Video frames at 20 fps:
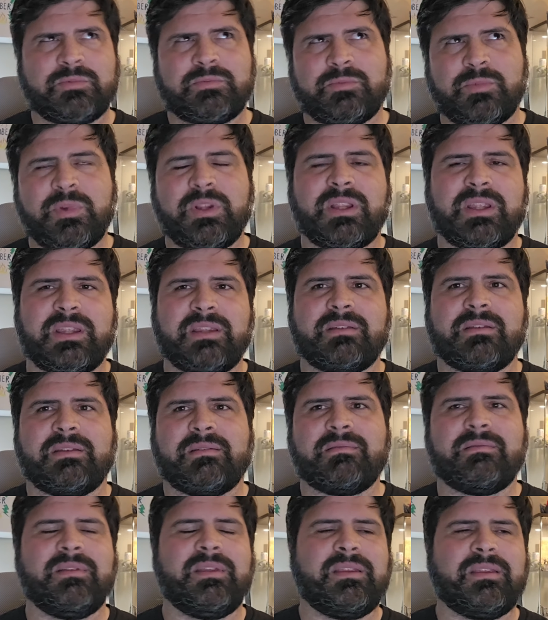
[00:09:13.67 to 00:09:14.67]
Really,
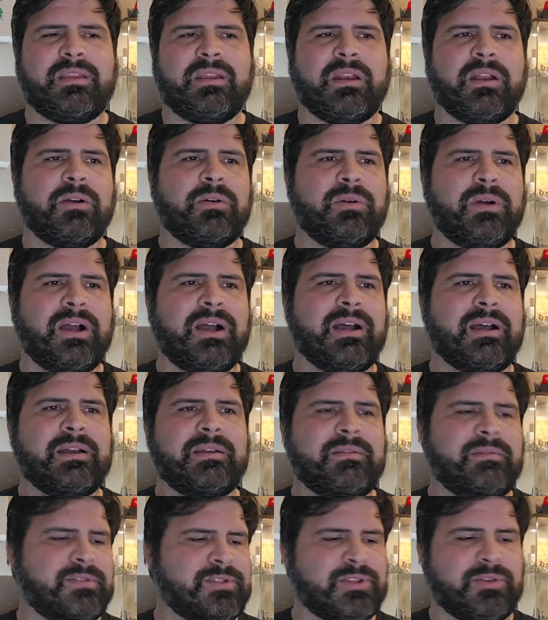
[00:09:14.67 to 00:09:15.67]
you know,
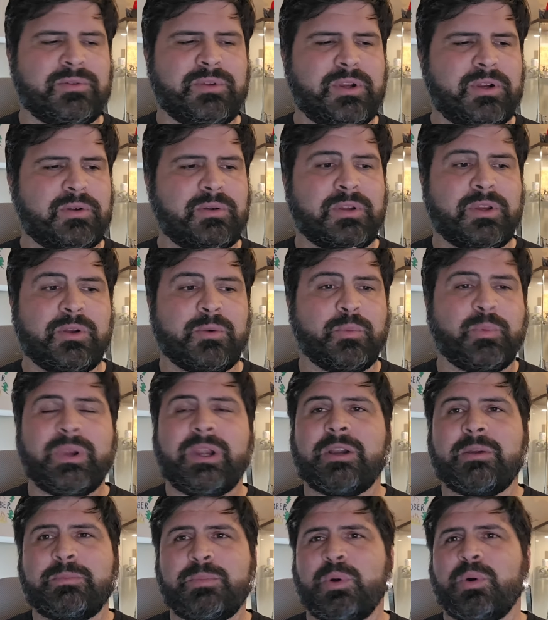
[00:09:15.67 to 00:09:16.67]
so your
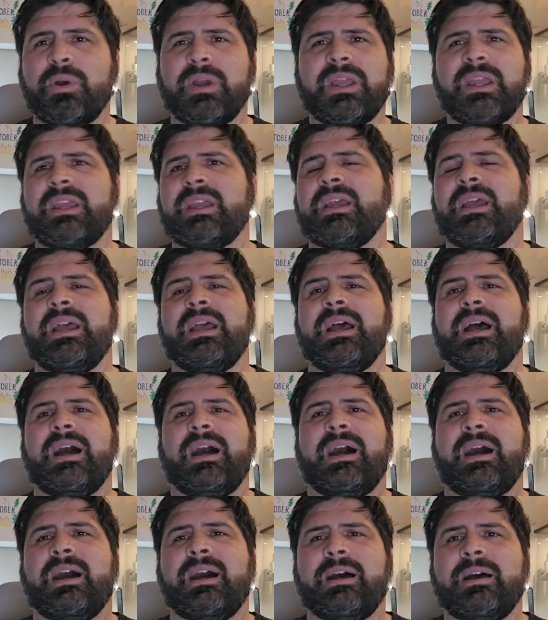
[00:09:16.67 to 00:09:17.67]
Weird Boy,
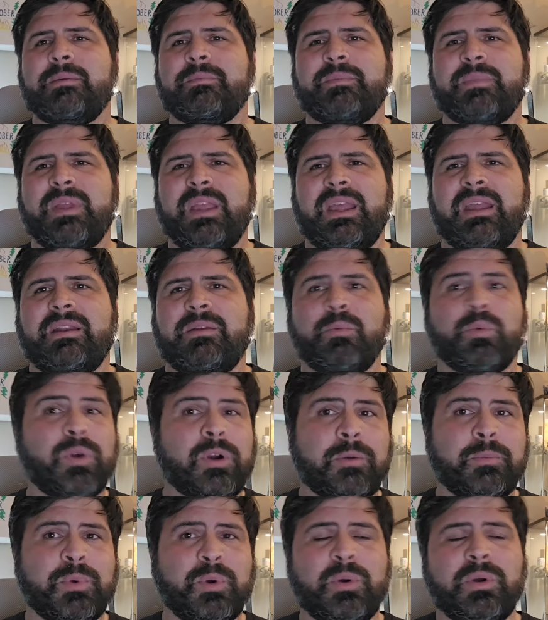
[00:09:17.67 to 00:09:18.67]
and
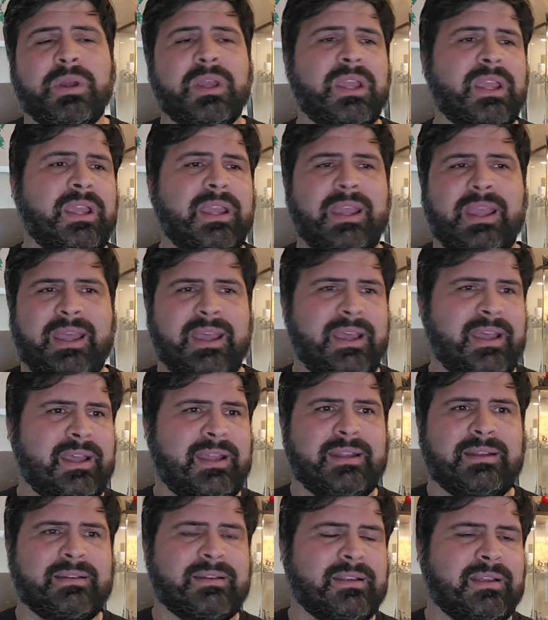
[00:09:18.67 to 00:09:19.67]
War Boy,
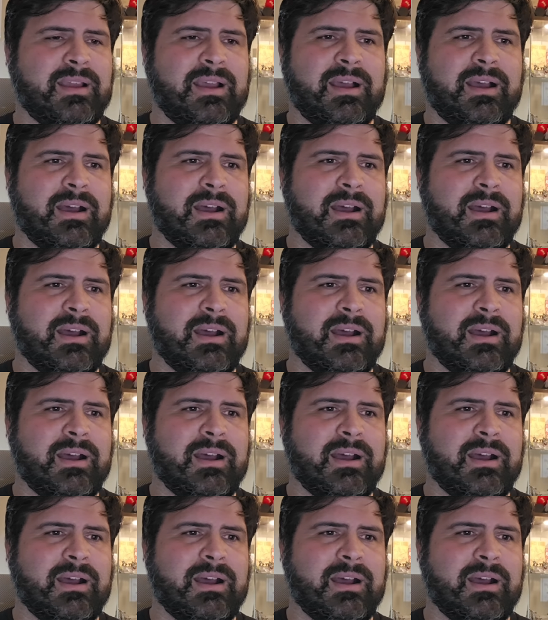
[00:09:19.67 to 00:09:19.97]
and